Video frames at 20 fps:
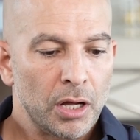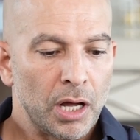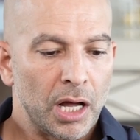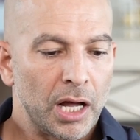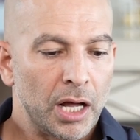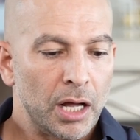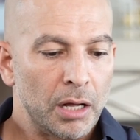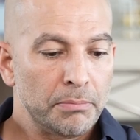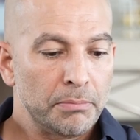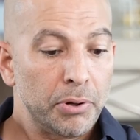
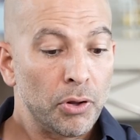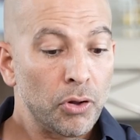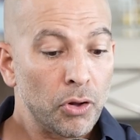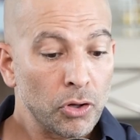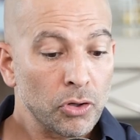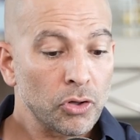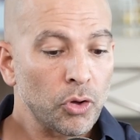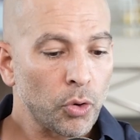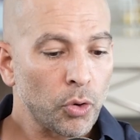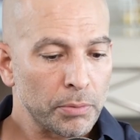
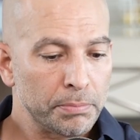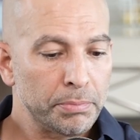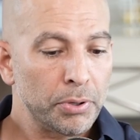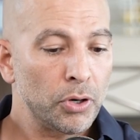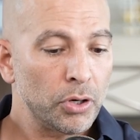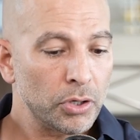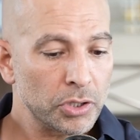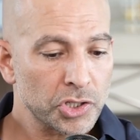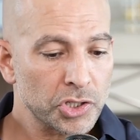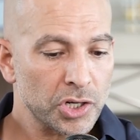Pull or
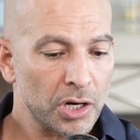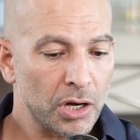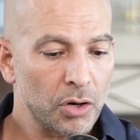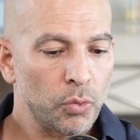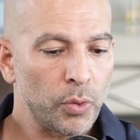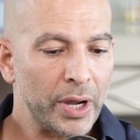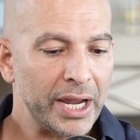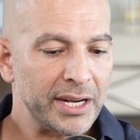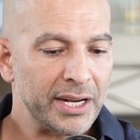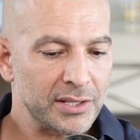push a
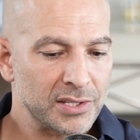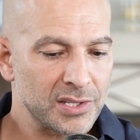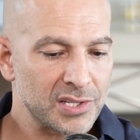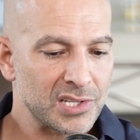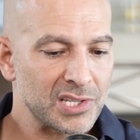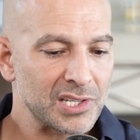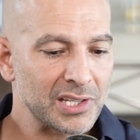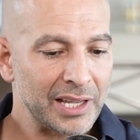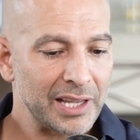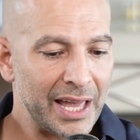weighted
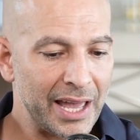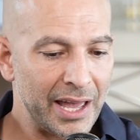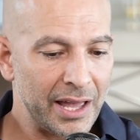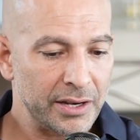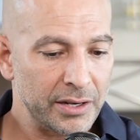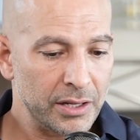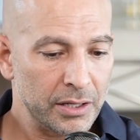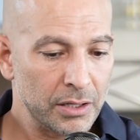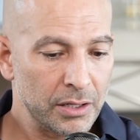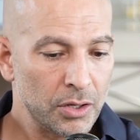
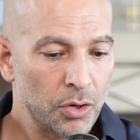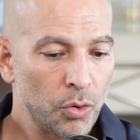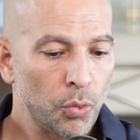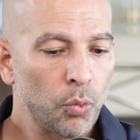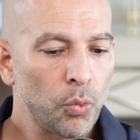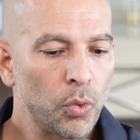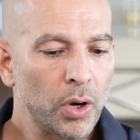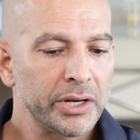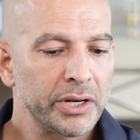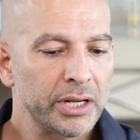sled
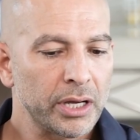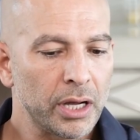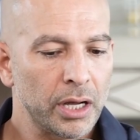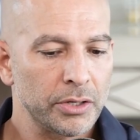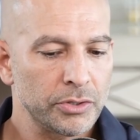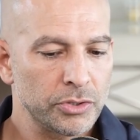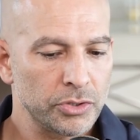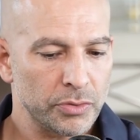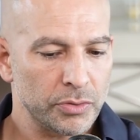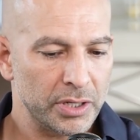
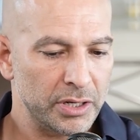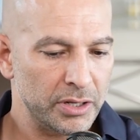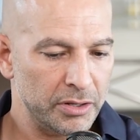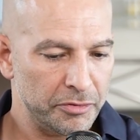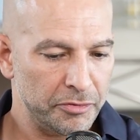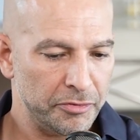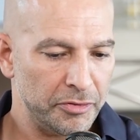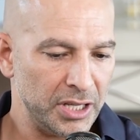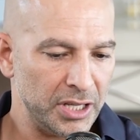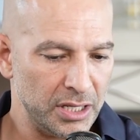100
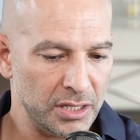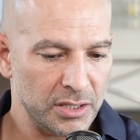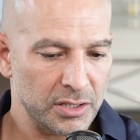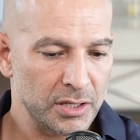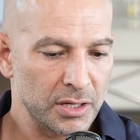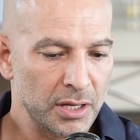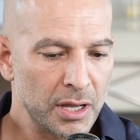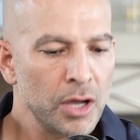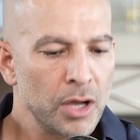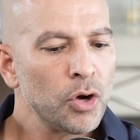feet
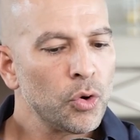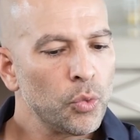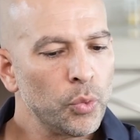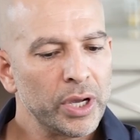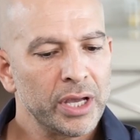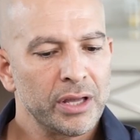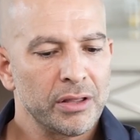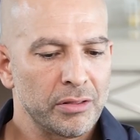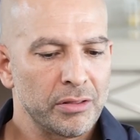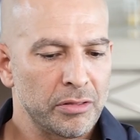
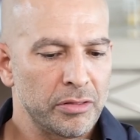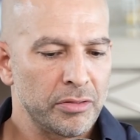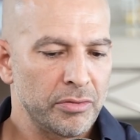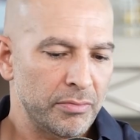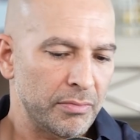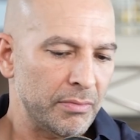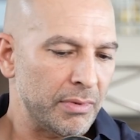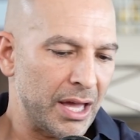with,